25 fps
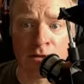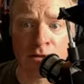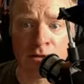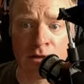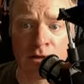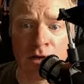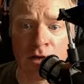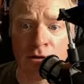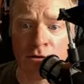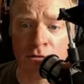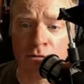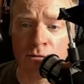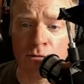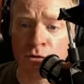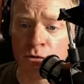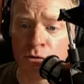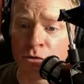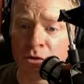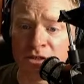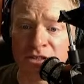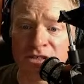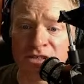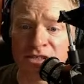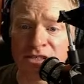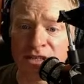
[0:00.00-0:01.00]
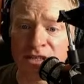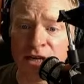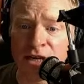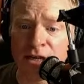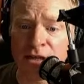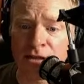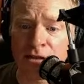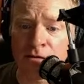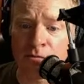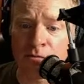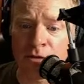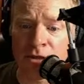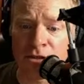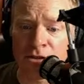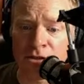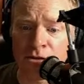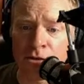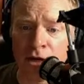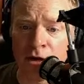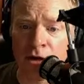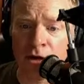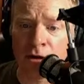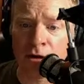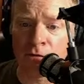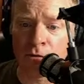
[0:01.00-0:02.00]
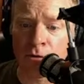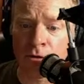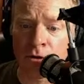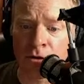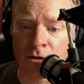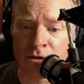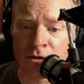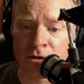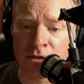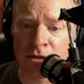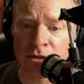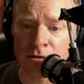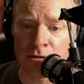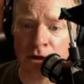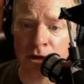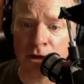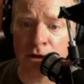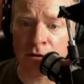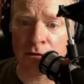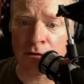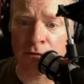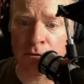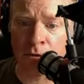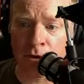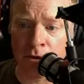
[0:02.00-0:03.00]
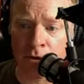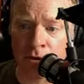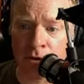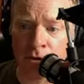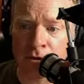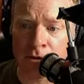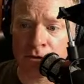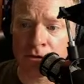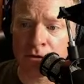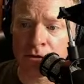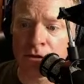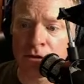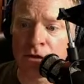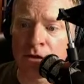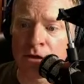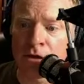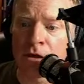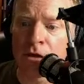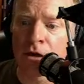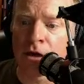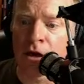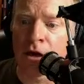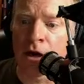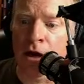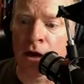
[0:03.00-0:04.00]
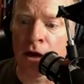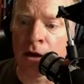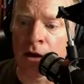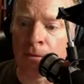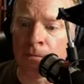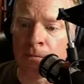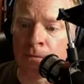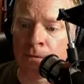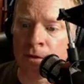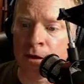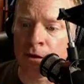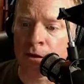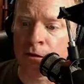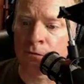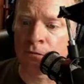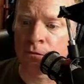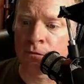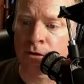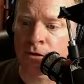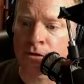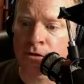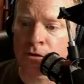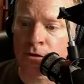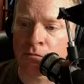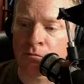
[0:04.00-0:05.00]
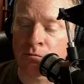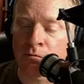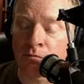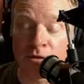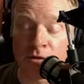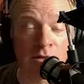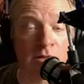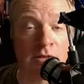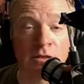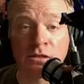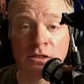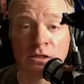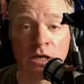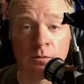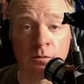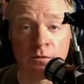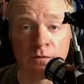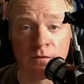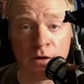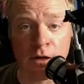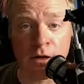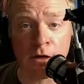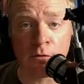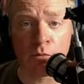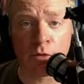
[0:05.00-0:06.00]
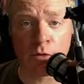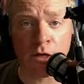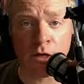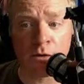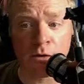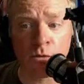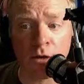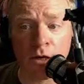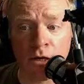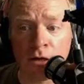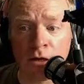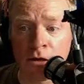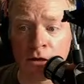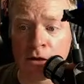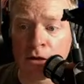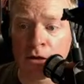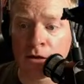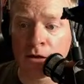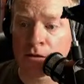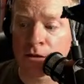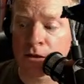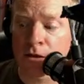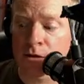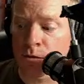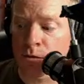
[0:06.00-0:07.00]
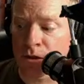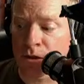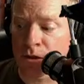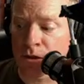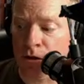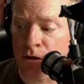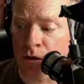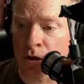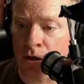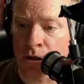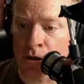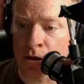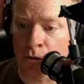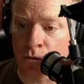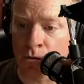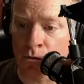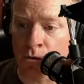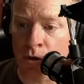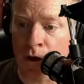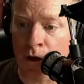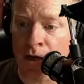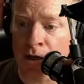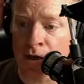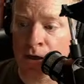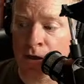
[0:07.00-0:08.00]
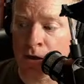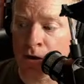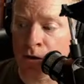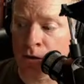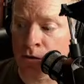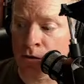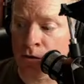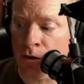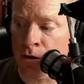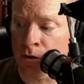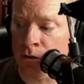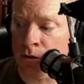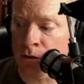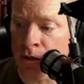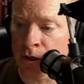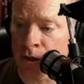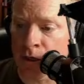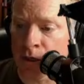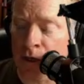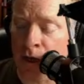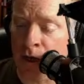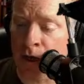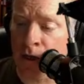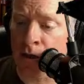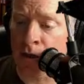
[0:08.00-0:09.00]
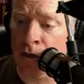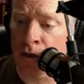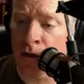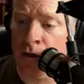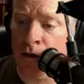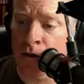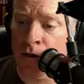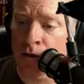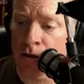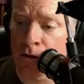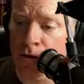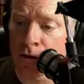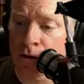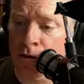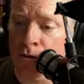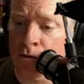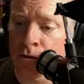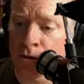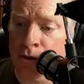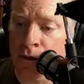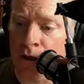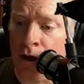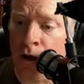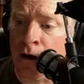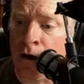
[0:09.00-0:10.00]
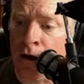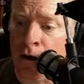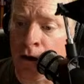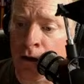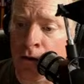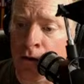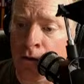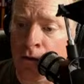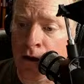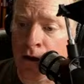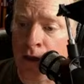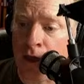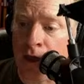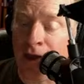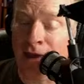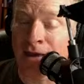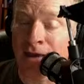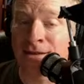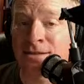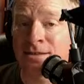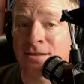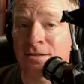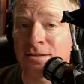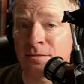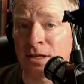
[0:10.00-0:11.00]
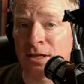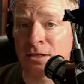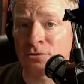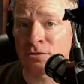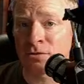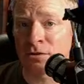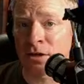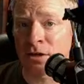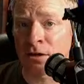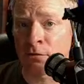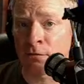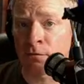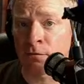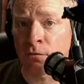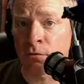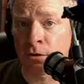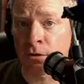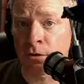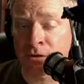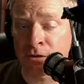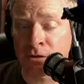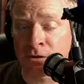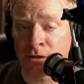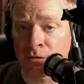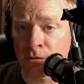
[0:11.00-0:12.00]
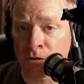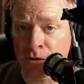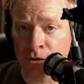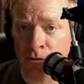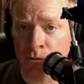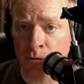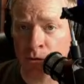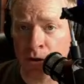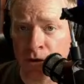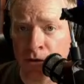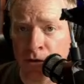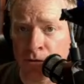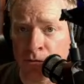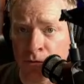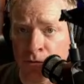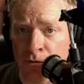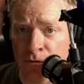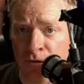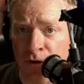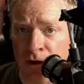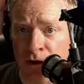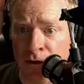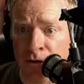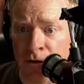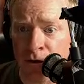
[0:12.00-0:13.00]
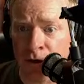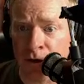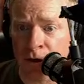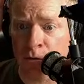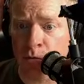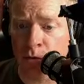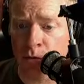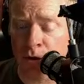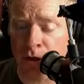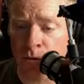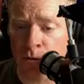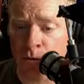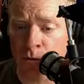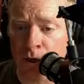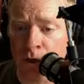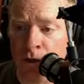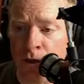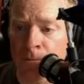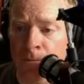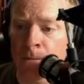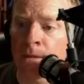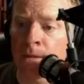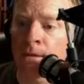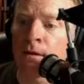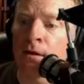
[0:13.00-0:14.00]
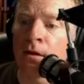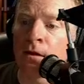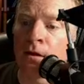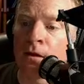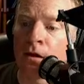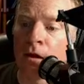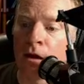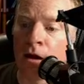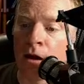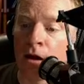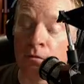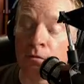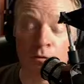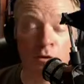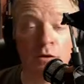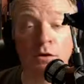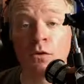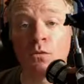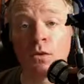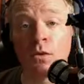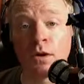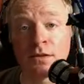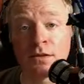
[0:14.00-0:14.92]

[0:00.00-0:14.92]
and you can sand them into airfoils. These are airfoils. Airfoils are the shape of an airplane wing. These ones on the right here that you're looking at, those are asymmetrical airfoils. Those are what you would find on an airplane wing. You don't want